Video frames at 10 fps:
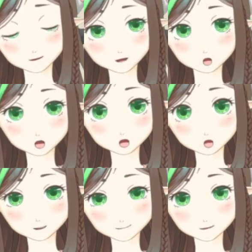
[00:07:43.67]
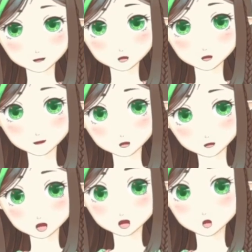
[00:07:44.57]
Like, warm
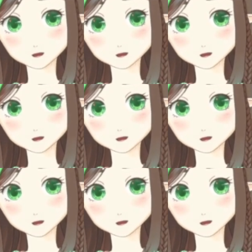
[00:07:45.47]
colors go